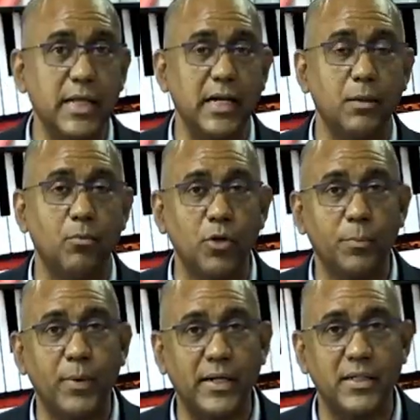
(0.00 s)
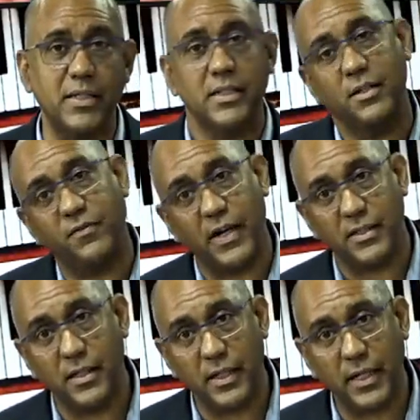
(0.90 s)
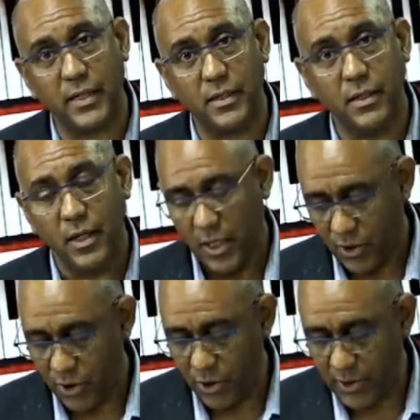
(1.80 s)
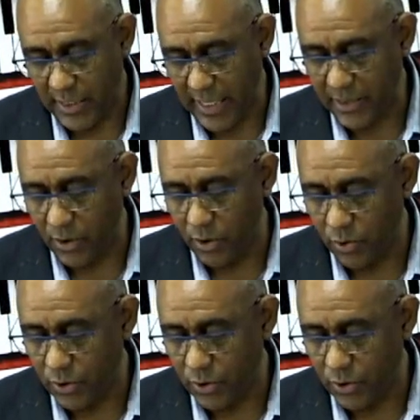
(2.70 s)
the more you practice it, the faster you get. So you'll start out